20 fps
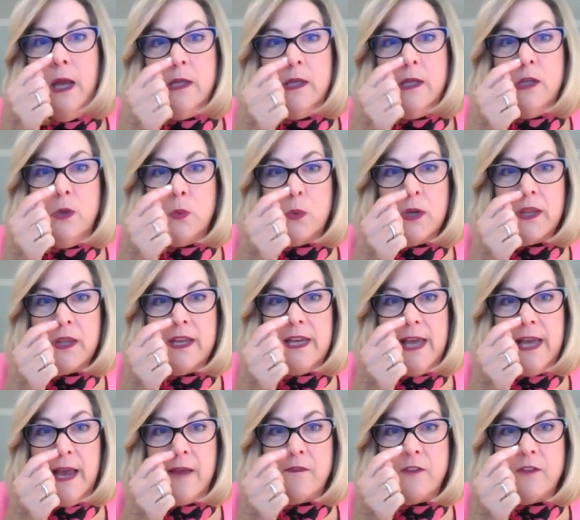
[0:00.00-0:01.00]
You really
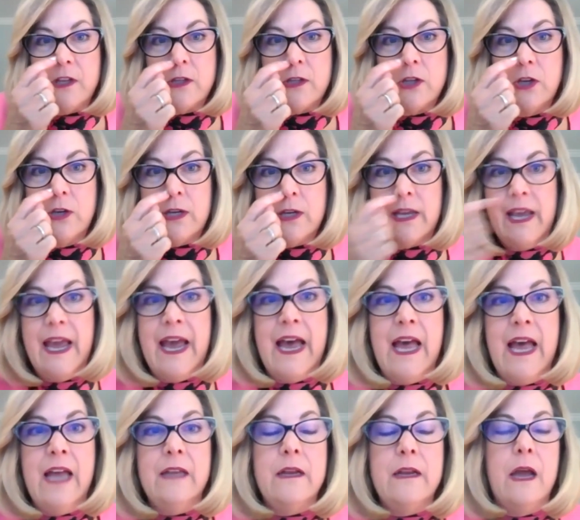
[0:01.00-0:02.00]
have to look
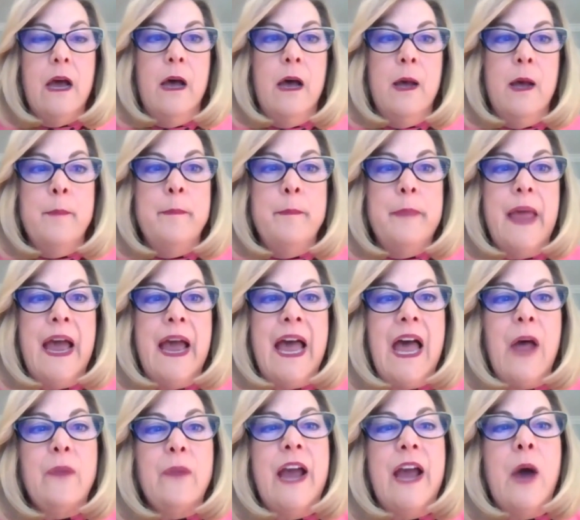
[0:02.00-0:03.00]
at
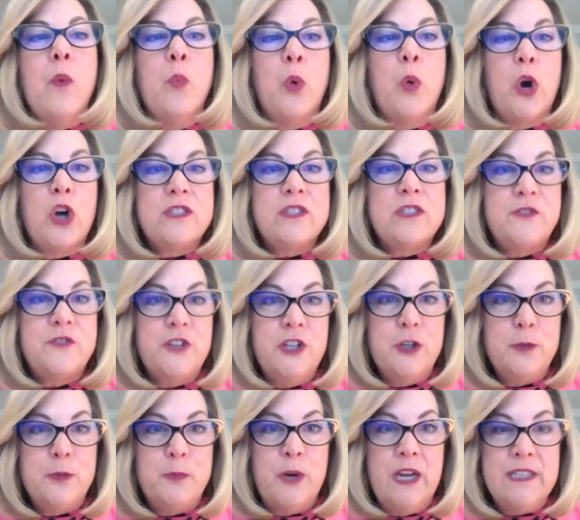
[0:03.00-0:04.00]
how that works for
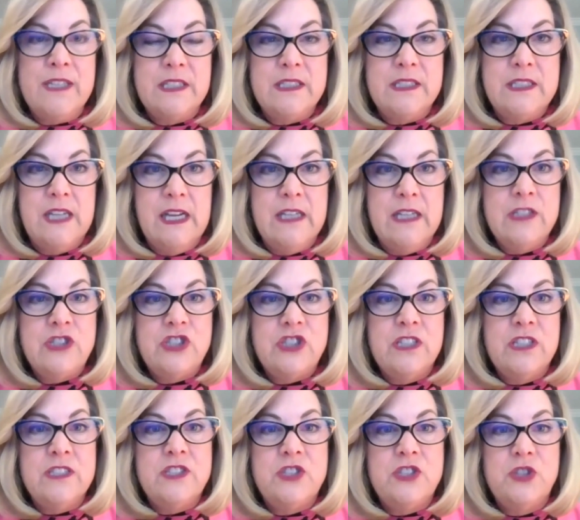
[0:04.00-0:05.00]
your
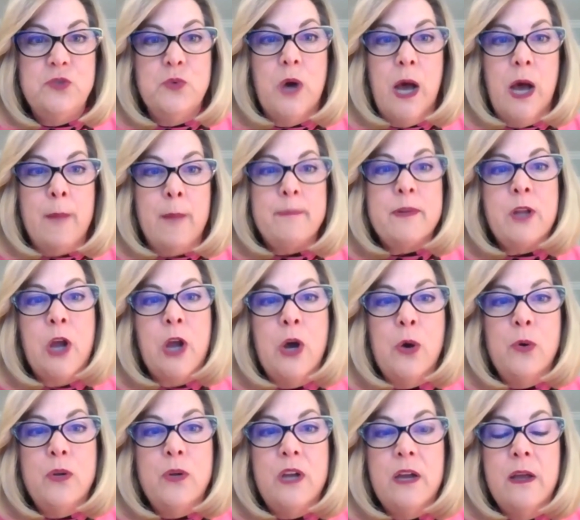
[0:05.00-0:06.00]
presentation to
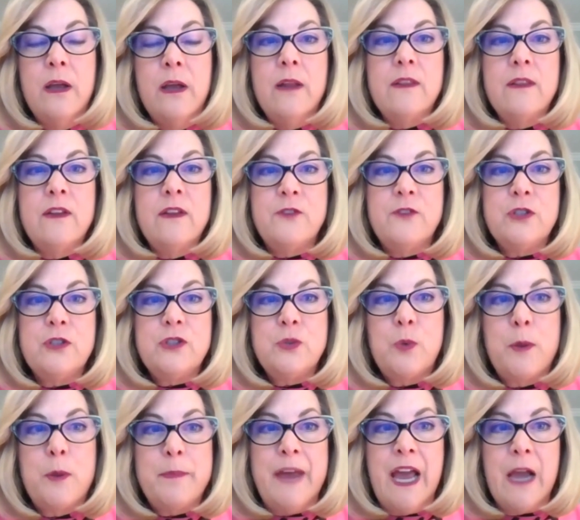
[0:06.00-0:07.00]
upload the
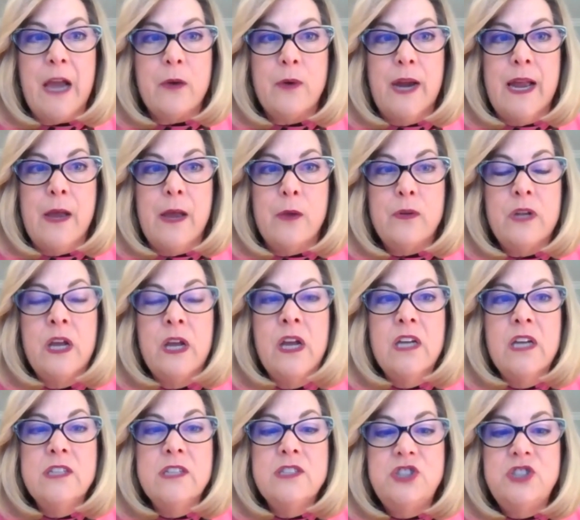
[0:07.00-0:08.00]
virtual background.
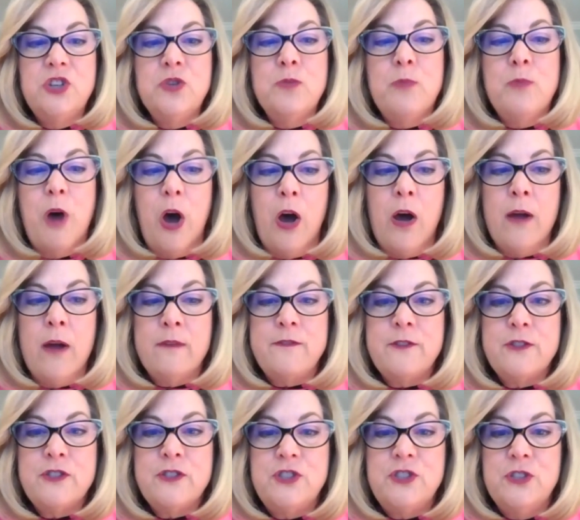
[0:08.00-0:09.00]
Zoom
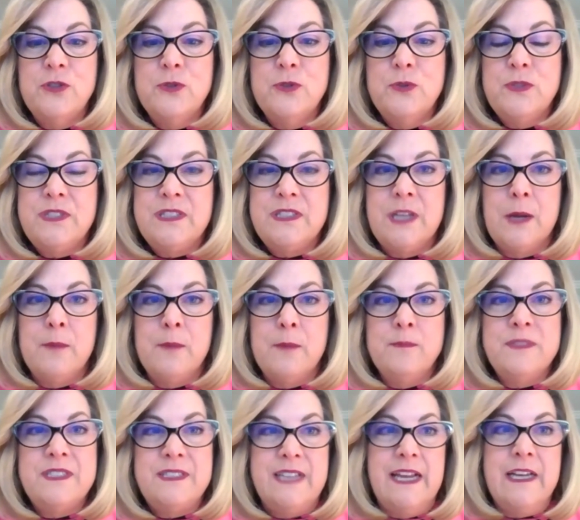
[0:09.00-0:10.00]
offers you some
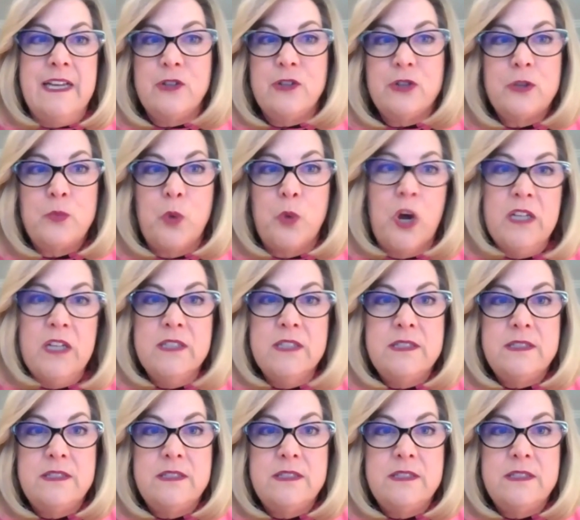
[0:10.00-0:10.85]
standard ones.